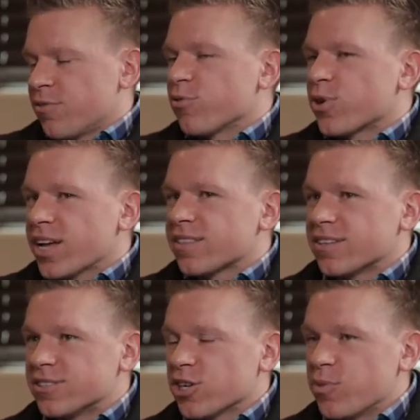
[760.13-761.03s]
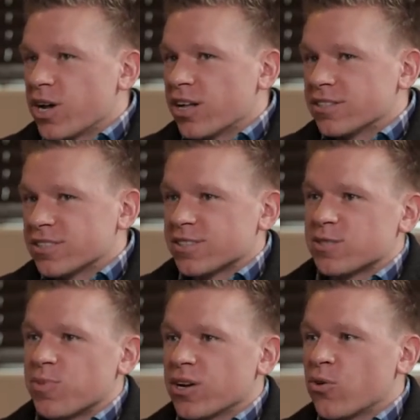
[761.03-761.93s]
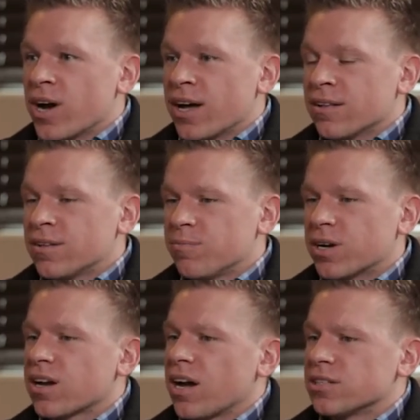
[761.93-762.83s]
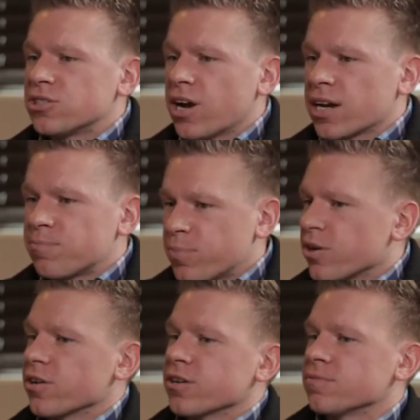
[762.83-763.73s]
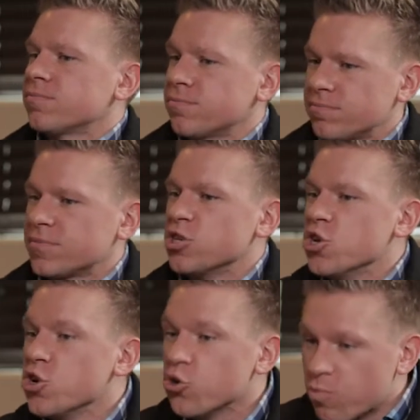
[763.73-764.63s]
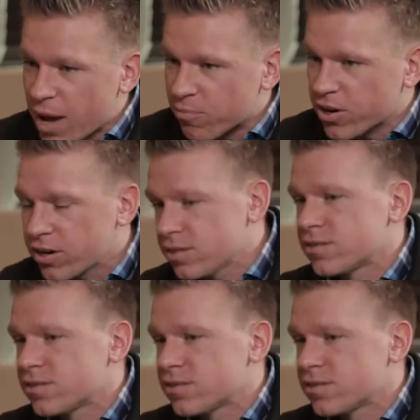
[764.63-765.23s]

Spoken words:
Forget the terminology because it's been a while. But contract per new member